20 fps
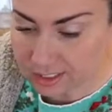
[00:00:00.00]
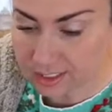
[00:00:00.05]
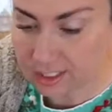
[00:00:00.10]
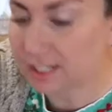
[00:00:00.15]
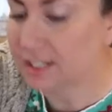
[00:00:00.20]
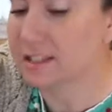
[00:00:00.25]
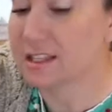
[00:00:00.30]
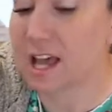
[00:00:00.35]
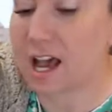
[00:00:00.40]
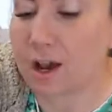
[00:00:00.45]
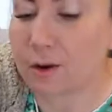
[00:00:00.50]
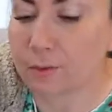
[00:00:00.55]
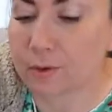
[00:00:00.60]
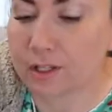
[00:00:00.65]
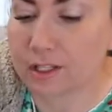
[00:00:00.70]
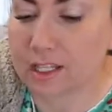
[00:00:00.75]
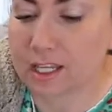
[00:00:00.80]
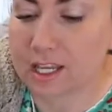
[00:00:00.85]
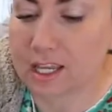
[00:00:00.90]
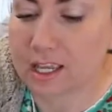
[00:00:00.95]
It's not
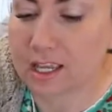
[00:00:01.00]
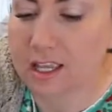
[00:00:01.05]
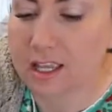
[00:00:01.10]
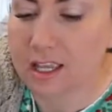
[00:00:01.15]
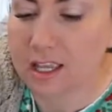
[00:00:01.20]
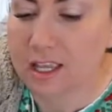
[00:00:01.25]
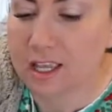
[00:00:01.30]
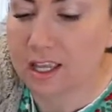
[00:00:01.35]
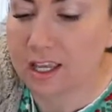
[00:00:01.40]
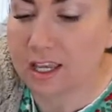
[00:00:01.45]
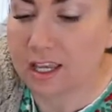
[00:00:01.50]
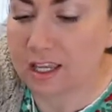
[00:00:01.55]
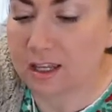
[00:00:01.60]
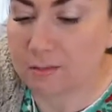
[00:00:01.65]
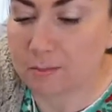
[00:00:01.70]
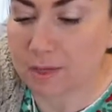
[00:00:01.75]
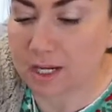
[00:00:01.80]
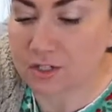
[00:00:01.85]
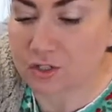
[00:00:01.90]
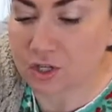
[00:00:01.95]
really
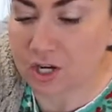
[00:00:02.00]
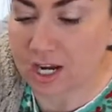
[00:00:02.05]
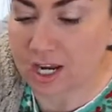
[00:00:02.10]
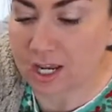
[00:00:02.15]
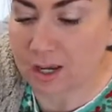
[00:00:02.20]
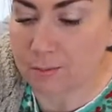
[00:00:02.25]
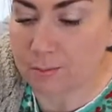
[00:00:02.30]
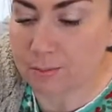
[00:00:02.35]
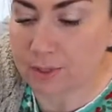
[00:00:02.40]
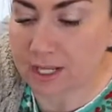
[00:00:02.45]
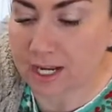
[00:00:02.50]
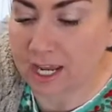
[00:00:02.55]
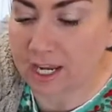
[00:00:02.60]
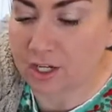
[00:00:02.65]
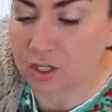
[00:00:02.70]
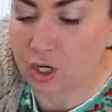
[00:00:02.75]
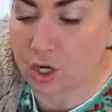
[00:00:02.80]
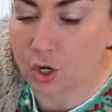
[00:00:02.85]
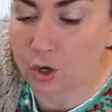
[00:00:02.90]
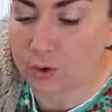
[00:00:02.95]
in my jam, but I
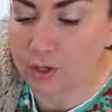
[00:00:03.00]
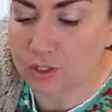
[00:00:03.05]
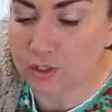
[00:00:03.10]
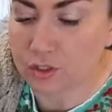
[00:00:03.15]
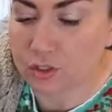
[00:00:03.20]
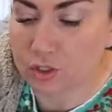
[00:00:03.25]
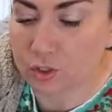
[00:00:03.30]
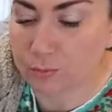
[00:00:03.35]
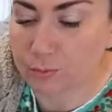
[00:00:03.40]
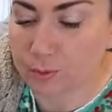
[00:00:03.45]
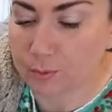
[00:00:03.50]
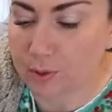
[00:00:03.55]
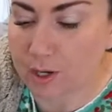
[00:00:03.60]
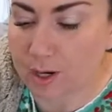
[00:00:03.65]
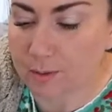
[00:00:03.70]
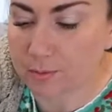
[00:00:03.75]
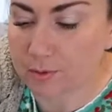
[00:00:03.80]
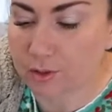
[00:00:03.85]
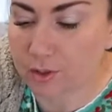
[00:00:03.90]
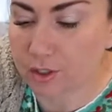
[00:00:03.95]
know it's super
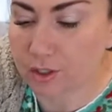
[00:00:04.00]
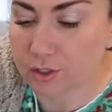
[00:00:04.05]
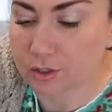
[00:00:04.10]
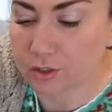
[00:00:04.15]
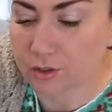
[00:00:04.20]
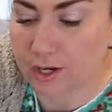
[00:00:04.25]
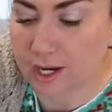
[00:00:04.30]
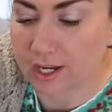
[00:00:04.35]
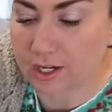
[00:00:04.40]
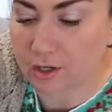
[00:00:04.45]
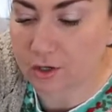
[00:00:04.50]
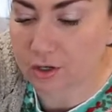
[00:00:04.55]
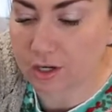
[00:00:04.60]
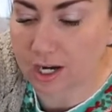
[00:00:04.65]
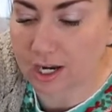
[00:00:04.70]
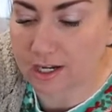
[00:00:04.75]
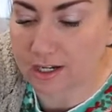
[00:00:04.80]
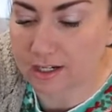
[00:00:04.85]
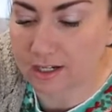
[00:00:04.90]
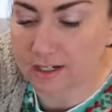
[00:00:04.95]
popular. So I
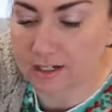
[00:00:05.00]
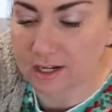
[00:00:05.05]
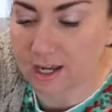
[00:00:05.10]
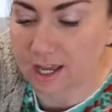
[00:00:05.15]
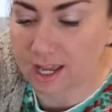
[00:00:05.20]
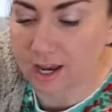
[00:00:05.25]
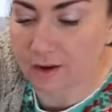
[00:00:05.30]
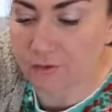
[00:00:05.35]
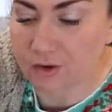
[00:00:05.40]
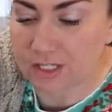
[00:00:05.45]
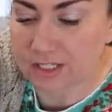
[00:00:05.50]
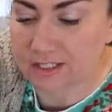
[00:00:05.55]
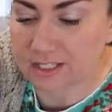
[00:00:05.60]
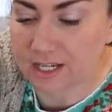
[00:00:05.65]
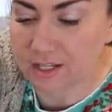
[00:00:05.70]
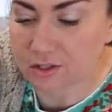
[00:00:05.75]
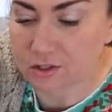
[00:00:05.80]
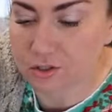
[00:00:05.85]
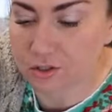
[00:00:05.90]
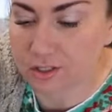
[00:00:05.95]
created it. Not every
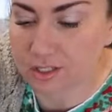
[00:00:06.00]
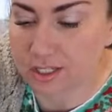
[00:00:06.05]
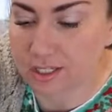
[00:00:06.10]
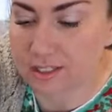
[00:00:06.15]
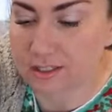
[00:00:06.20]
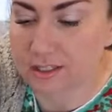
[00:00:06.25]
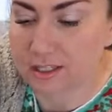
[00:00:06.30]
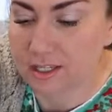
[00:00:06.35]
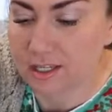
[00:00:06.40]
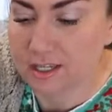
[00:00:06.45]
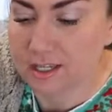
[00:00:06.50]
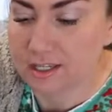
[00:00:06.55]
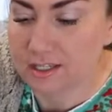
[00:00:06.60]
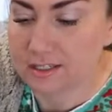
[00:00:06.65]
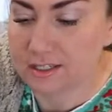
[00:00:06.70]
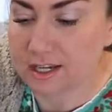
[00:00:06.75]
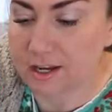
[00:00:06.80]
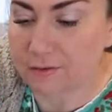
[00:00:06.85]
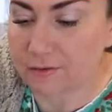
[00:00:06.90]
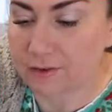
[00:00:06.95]
stencil is
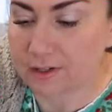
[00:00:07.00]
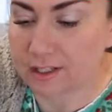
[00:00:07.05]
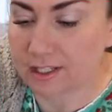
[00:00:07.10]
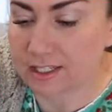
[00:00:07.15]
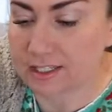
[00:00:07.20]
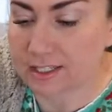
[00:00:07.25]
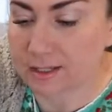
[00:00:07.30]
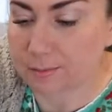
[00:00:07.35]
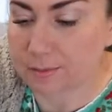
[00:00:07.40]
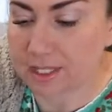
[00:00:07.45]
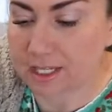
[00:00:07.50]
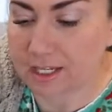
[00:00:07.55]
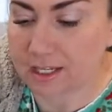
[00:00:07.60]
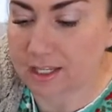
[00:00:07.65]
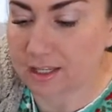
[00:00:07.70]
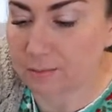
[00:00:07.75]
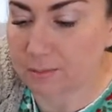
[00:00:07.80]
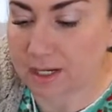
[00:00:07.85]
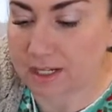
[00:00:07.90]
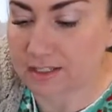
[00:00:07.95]
definitely
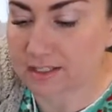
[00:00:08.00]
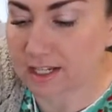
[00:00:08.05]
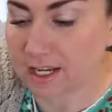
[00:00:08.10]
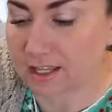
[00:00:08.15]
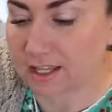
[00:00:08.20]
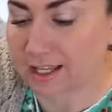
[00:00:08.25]
something in my style.